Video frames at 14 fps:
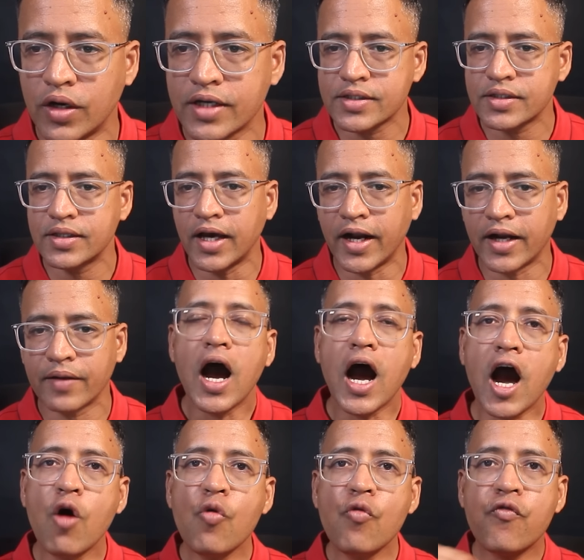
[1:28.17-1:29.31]
us that
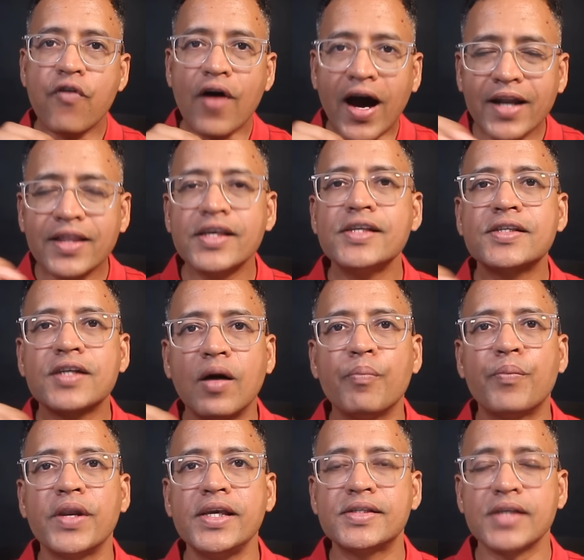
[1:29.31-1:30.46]
how far these
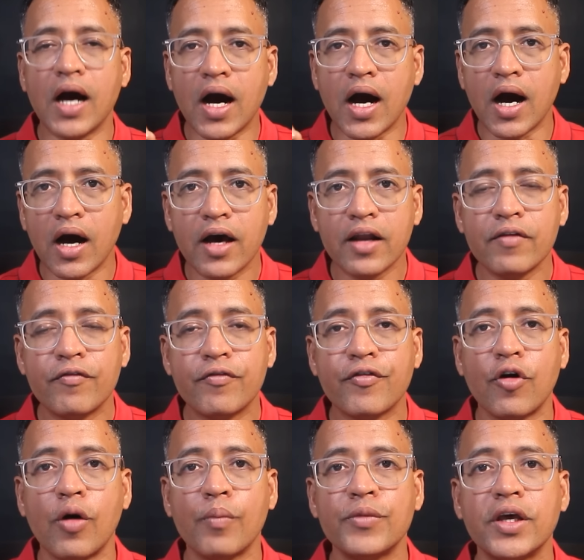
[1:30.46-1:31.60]
companies are
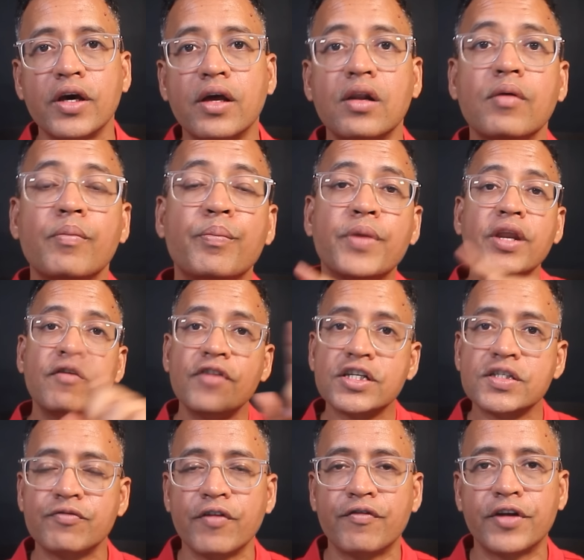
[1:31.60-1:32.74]
from their
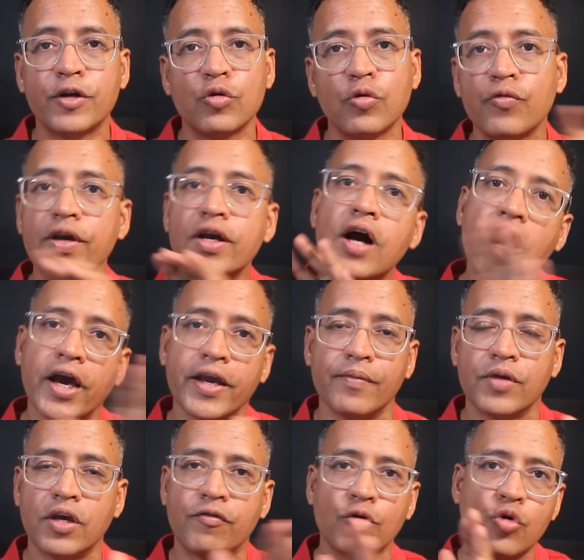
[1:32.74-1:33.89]
previous 52-week high.
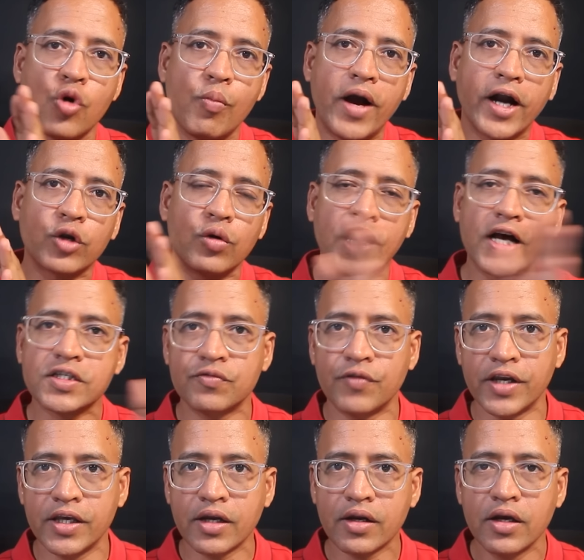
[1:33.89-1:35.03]
If you go back to last
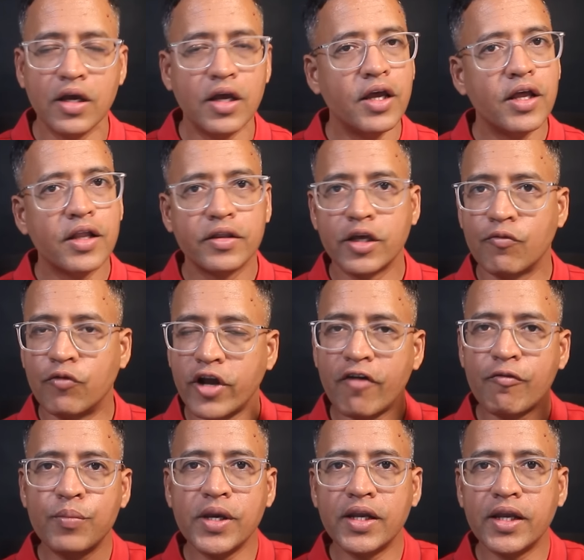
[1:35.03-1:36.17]
1 year, there would
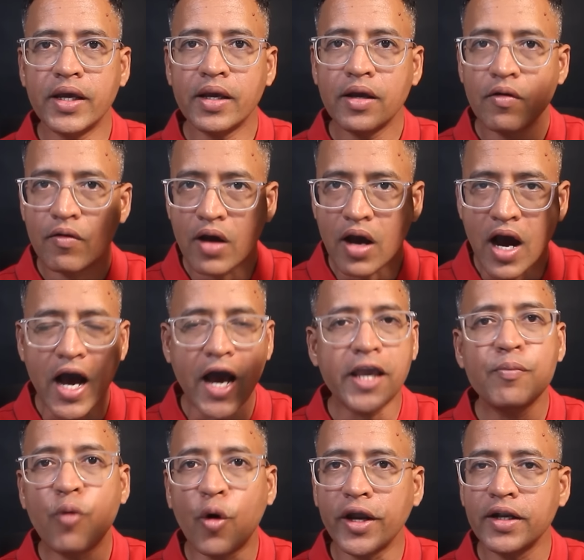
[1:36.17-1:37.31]
have been a
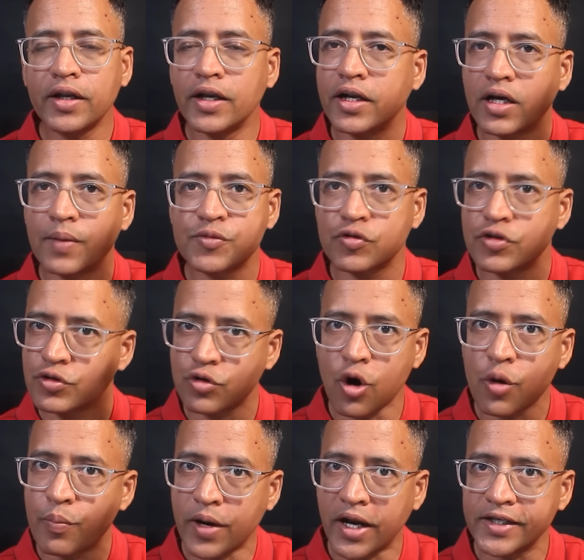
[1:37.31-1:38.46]
high point in terms of the
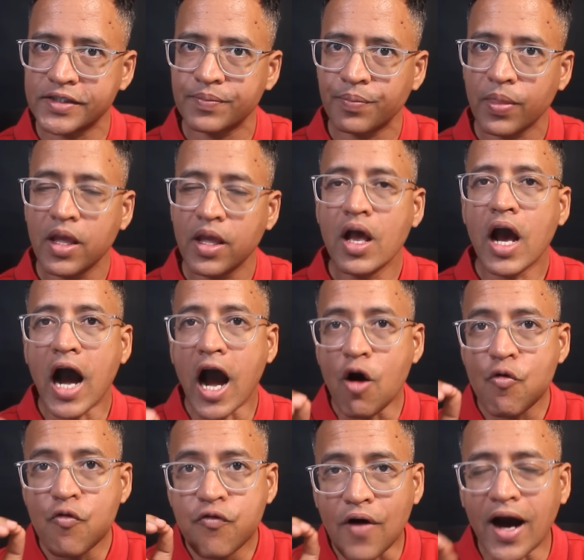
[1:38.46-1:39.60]
stock price.
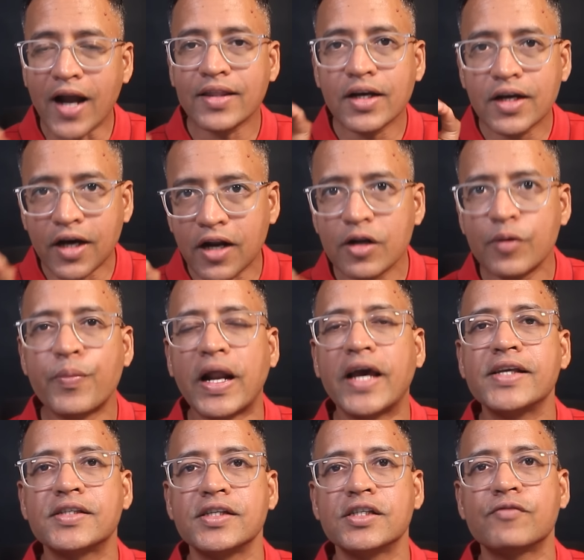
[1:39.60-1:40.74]
How far the current
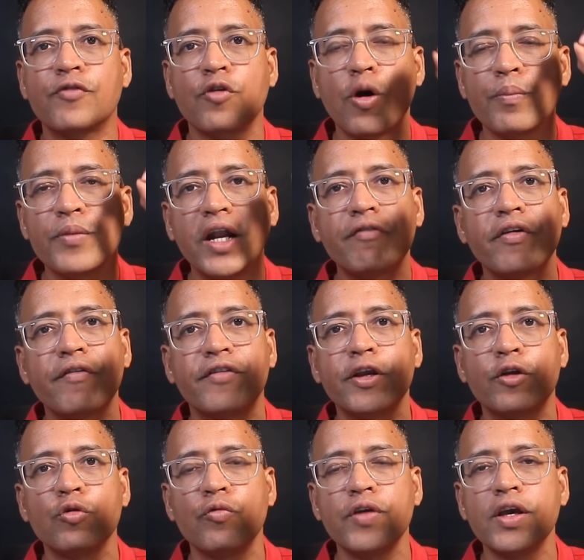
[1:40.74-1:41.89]
price is from that
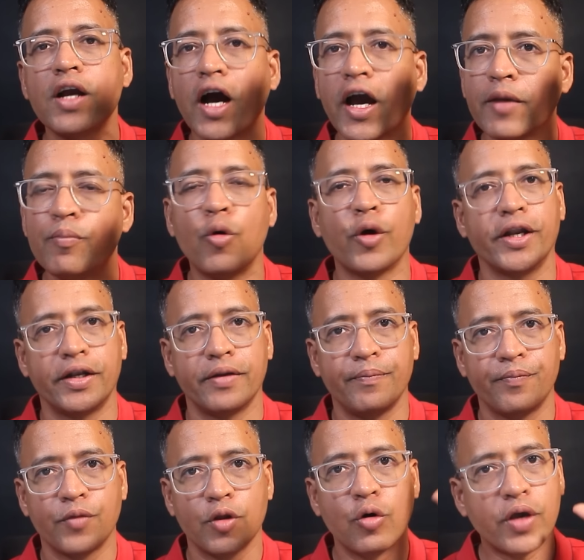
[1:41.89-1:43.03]
52-week high point.
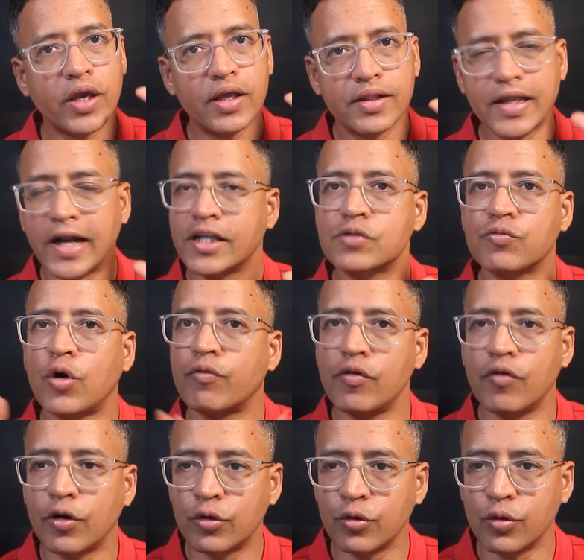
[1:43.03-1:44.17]
Okay, that is what we
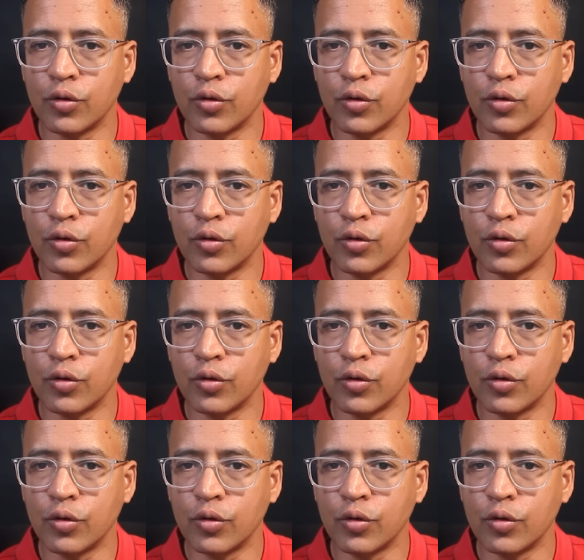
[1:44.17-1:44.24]
want to